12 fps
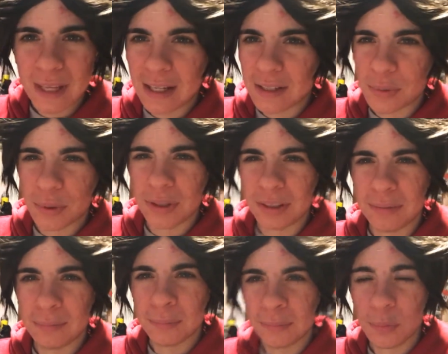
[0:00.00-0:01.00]
Eddsworld.
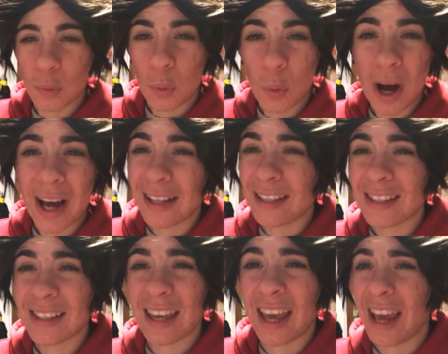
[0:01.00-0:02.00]
Why
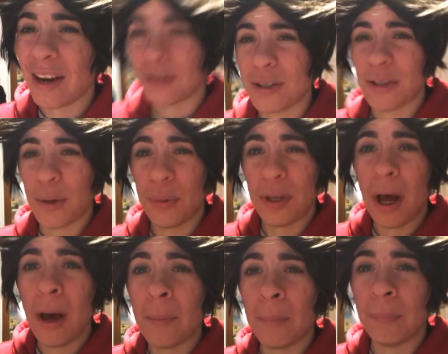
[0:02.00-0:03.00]
is the hair so
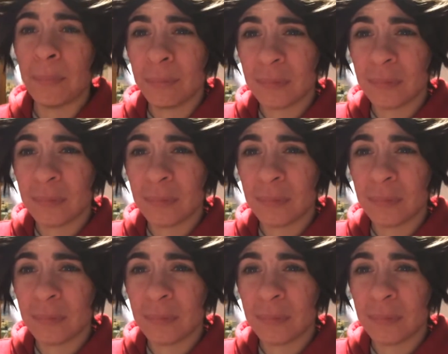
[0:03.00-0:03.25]
dumb?